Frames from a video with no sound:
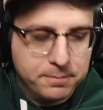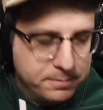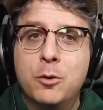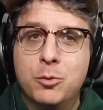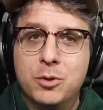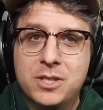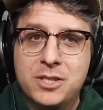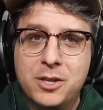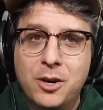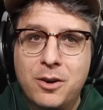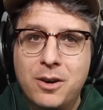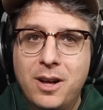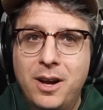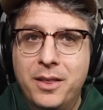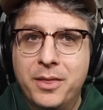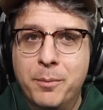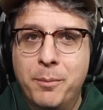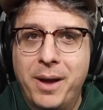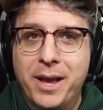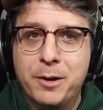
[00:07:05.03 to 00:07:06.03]
We'll start
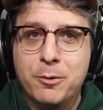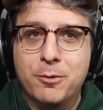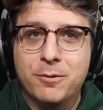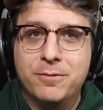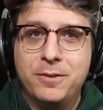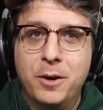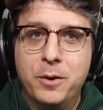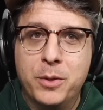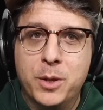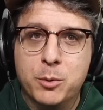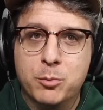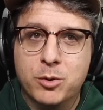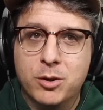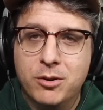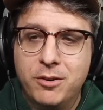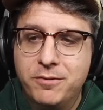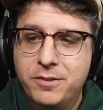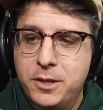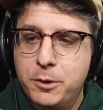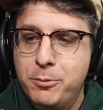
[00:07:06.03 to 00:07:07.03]
on the microphone that we're
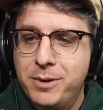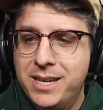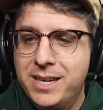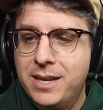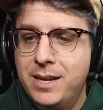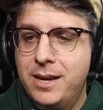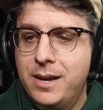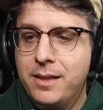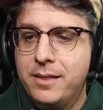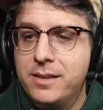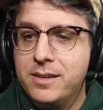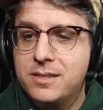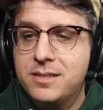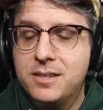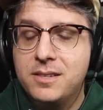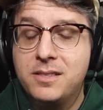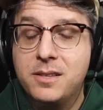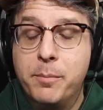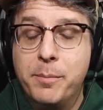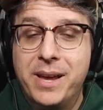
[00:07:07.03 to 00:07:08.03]
reviewing. This
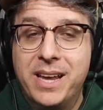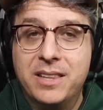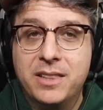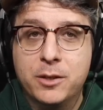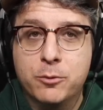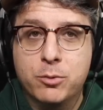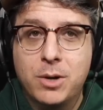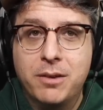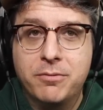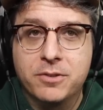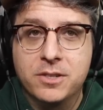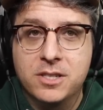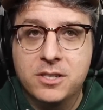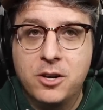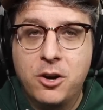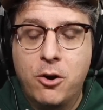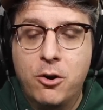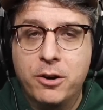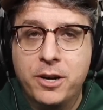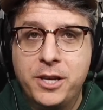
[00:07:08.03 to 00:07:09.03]
is the Manley Reference
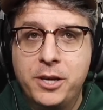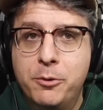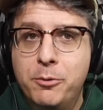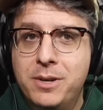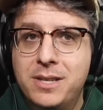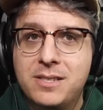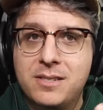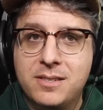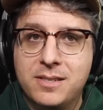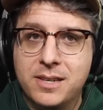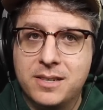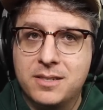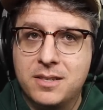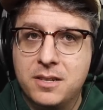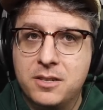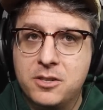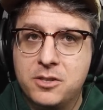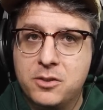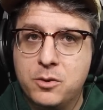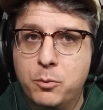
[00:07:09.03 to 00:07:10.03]
Cardioid, six
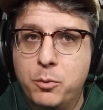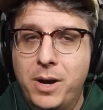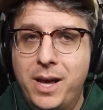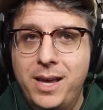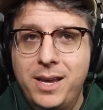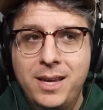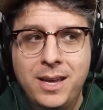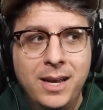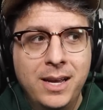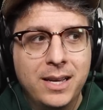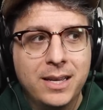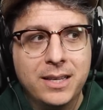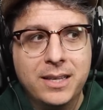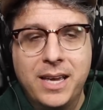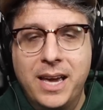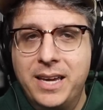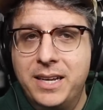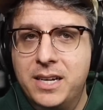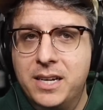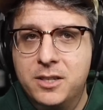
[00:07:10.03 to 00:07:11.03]
inches away,
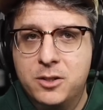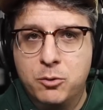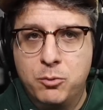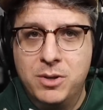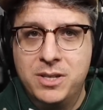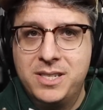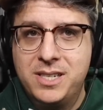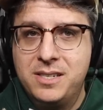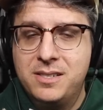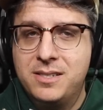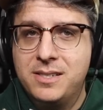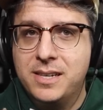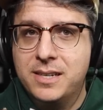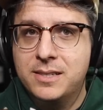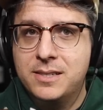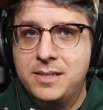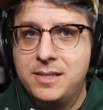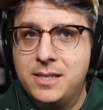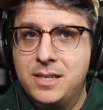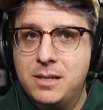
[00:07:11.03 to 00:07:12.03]
gain at
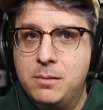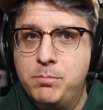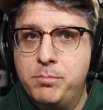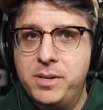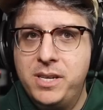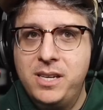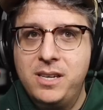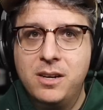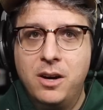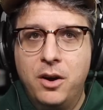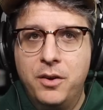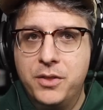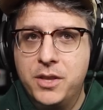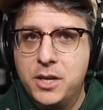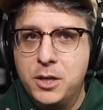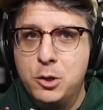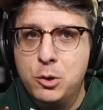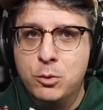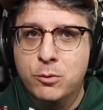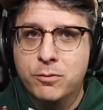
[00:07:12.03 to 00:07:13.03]
twenty-six decibels on
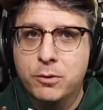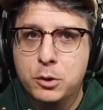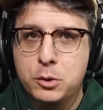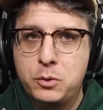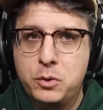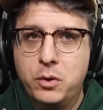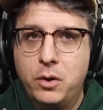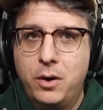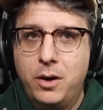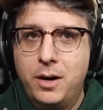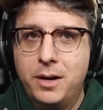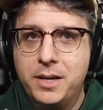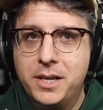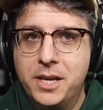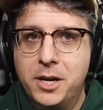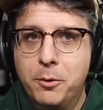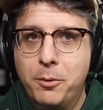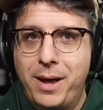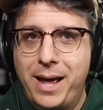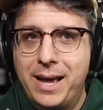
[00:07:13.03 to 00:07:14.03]
the Universal
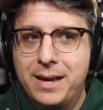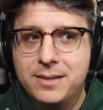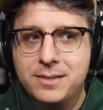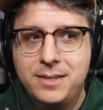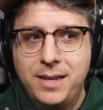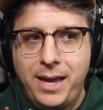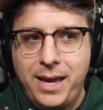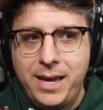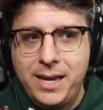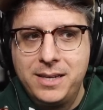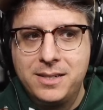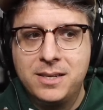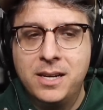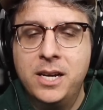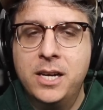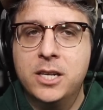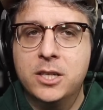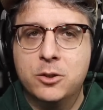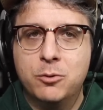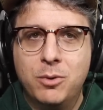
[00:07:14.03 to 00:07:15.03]
Audio X eight,
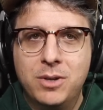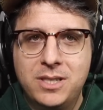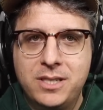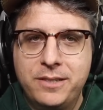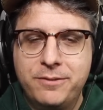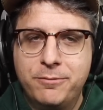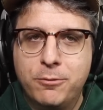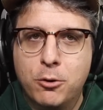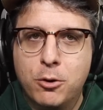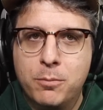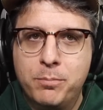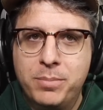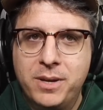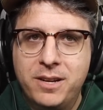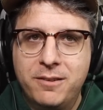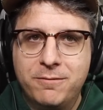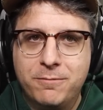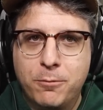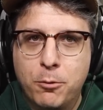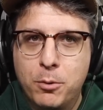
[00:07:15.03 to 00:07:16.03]
twenty-four
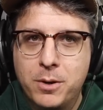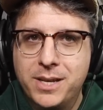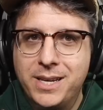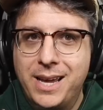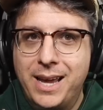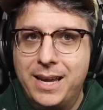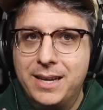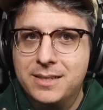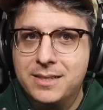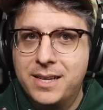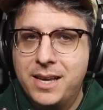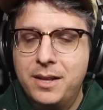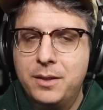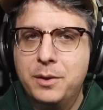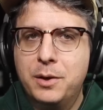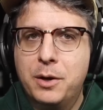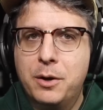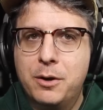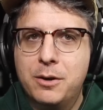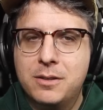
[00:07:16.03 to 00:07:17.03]
bit, forty-eight
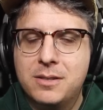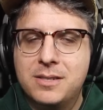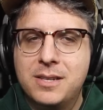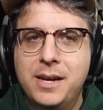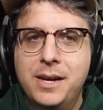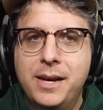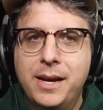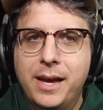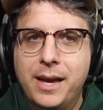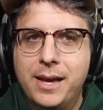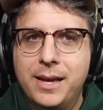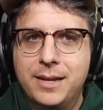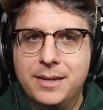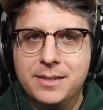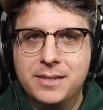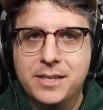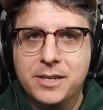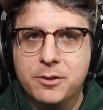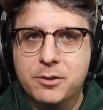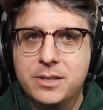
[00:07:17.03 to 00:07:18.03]
kilohertz,
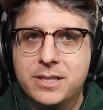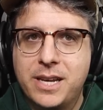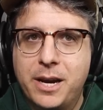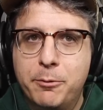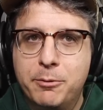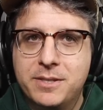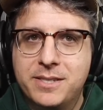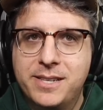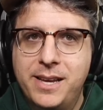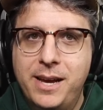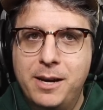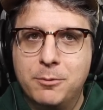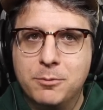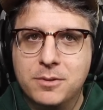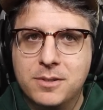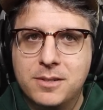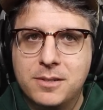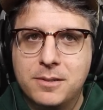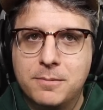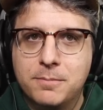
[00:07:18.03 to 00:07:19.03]
and here is how it
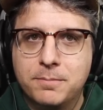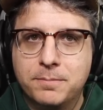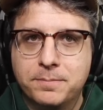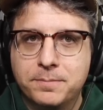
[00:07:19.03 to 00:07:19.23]
sounds.